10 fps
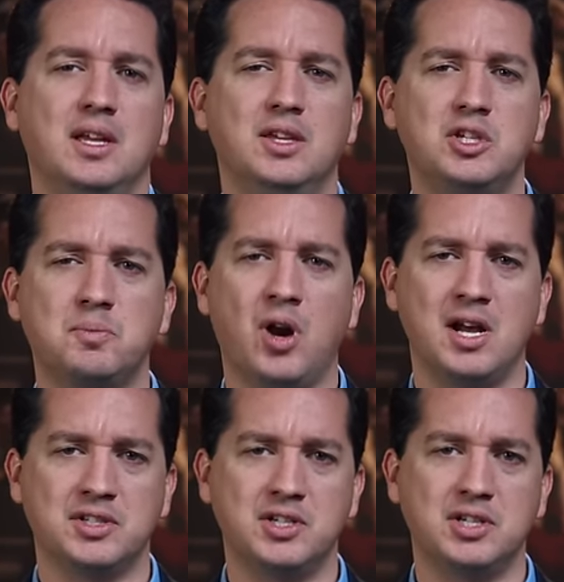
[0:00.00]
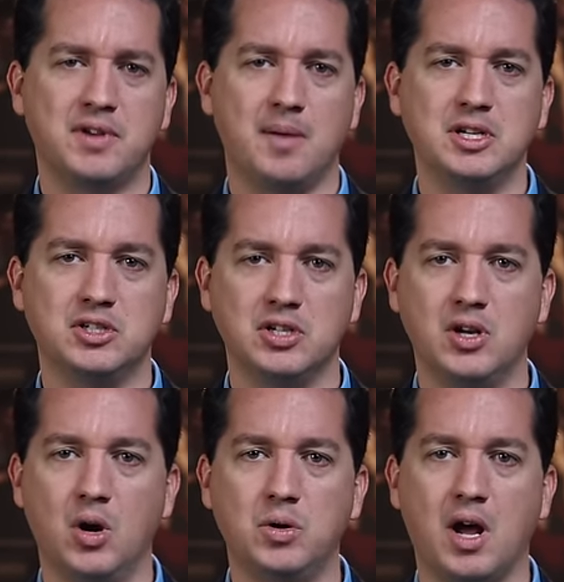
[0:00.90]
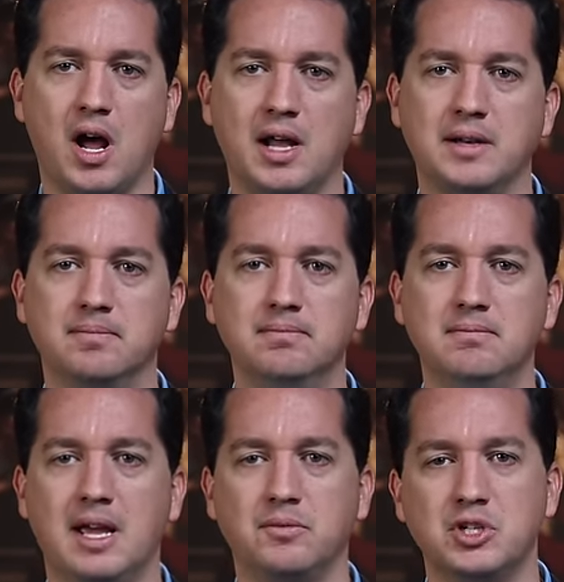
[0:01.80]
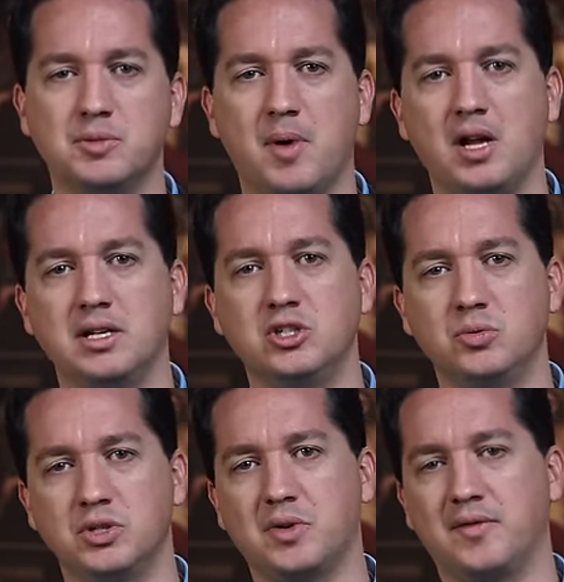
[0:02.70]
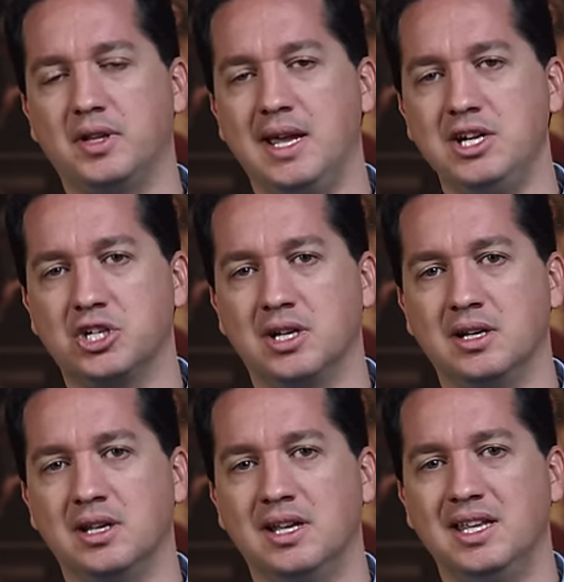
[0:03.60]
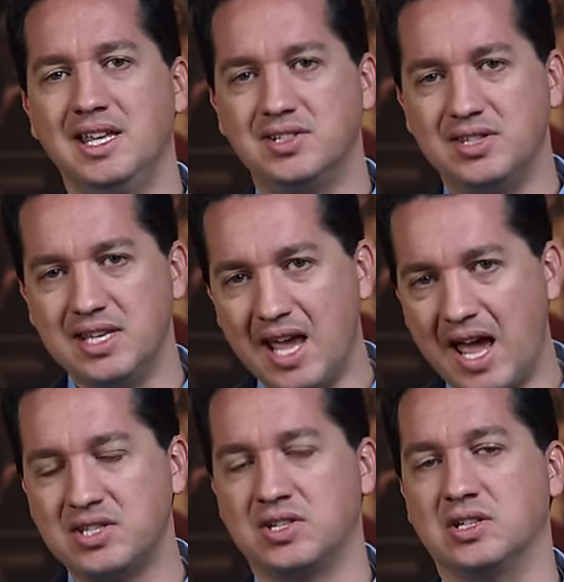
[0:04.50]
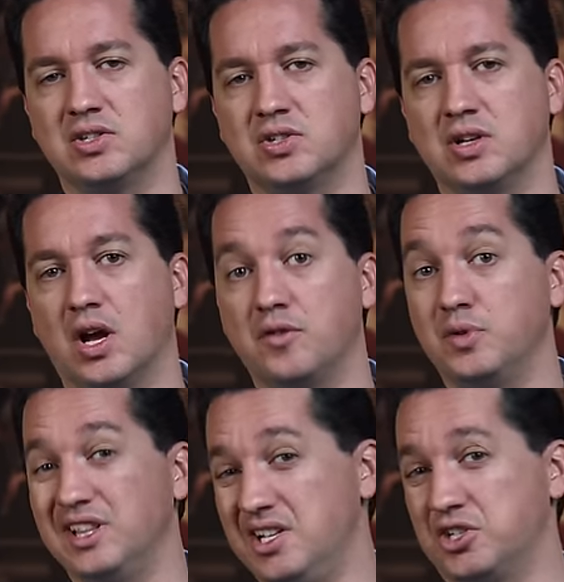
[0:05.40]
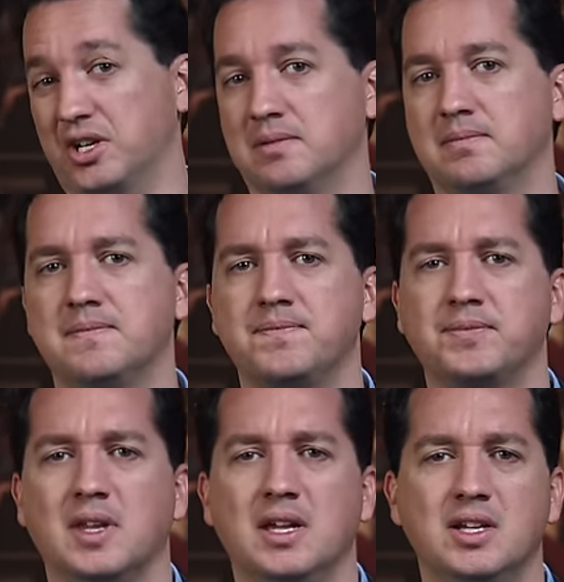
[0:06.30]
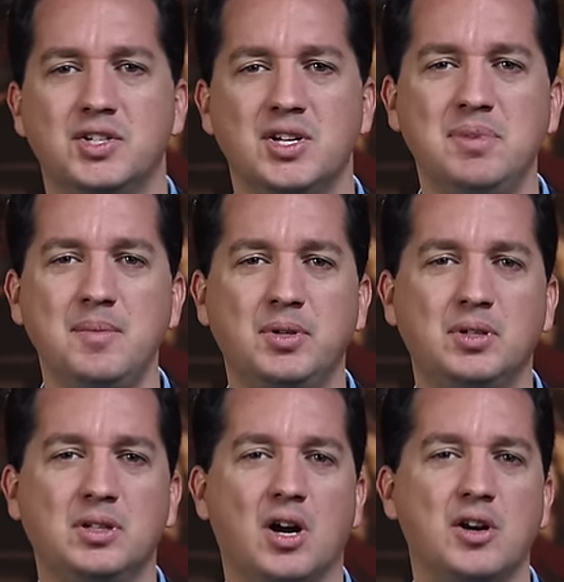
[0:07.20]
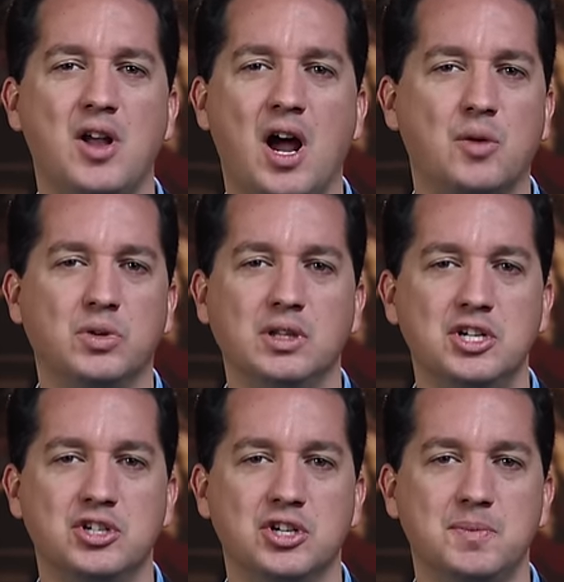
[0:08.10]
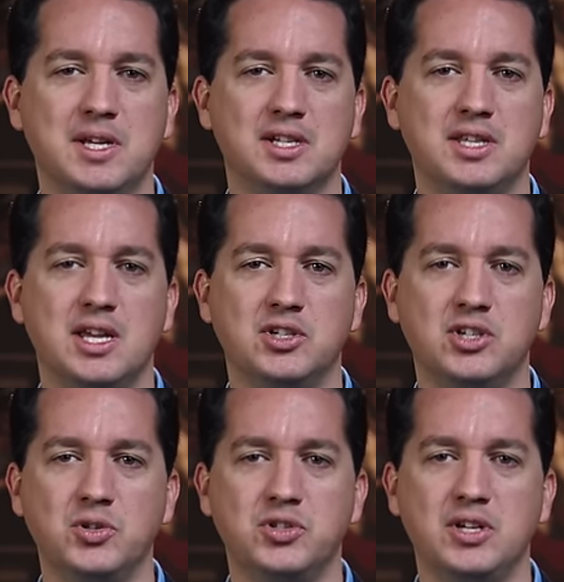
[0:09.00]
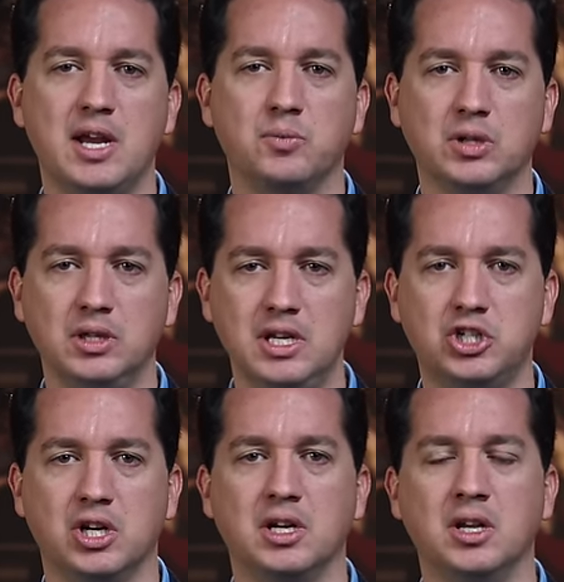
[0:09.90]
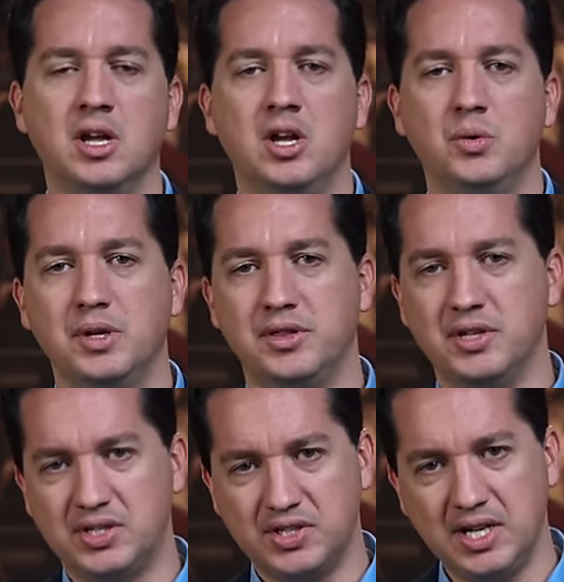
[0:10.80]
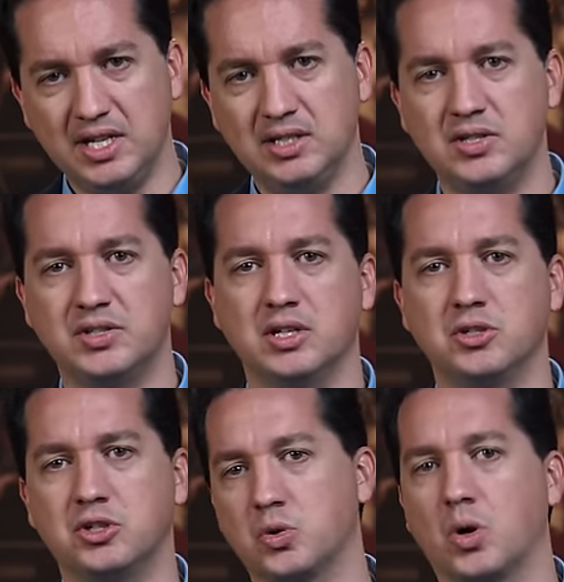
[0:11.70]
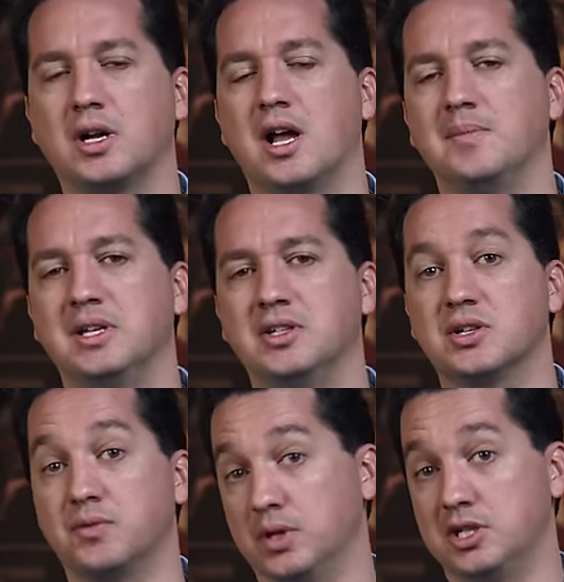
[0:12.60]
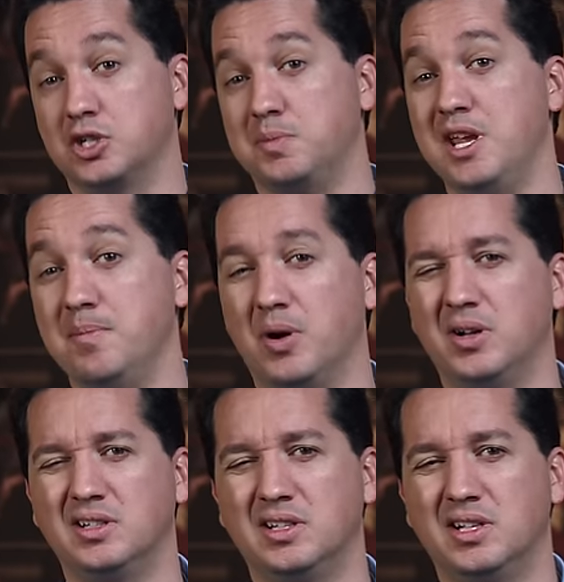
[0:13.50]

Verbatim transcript: This process of coming to know God and responding to his revelation is the essence of religion. Some people are not religious because they associate religion with the sins and shortcomings of religious people.